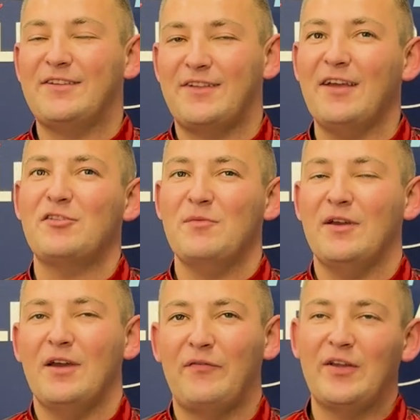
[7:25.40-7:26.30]
resets
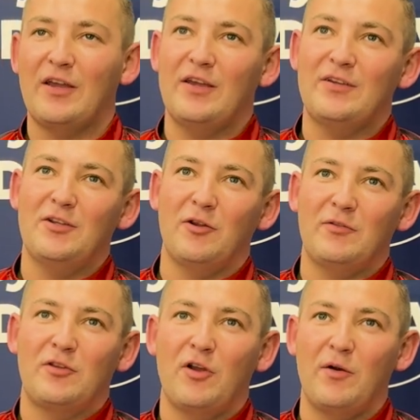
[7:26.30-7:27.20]
me. I think
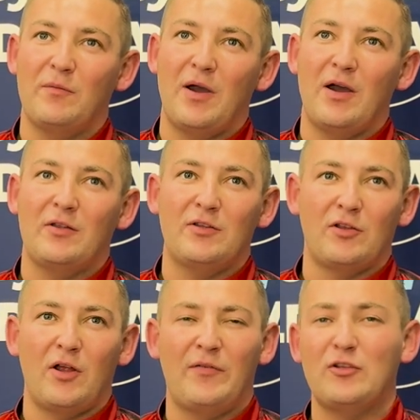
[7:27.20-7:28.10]

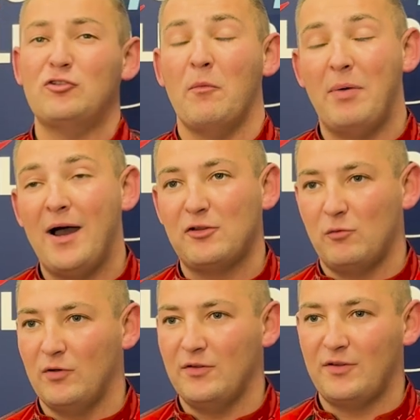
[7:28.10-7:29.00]
I think John Park's the
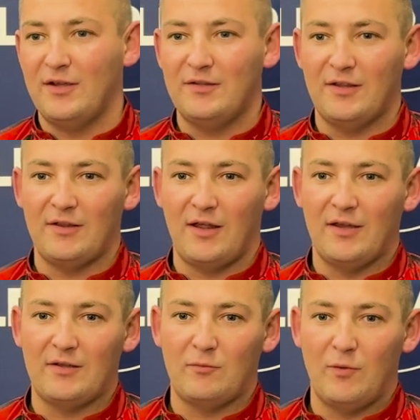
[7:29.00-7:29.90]
one that says it,
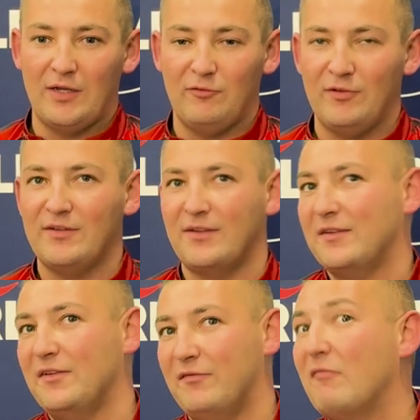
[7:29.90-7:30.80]
like, when he
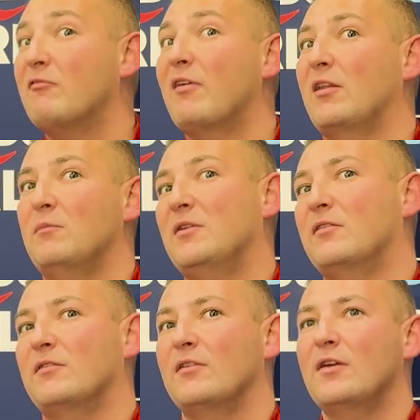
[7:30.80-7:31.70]
resets, he very rarely
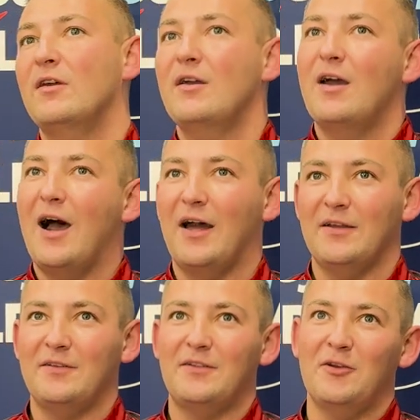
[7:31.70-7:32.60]
misses.
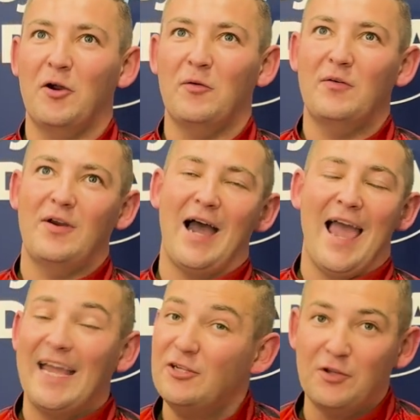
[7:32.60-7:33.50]
And, you know, I
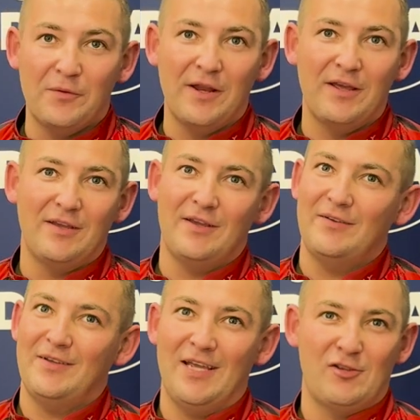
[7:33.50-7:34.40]
hate doing it.
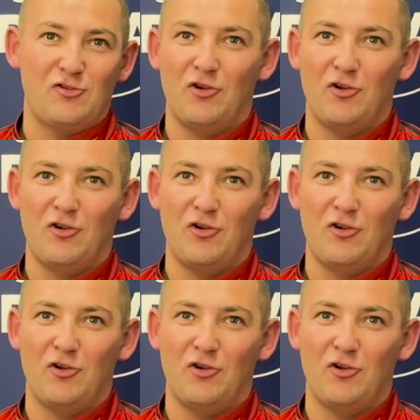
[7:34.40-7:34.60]
It's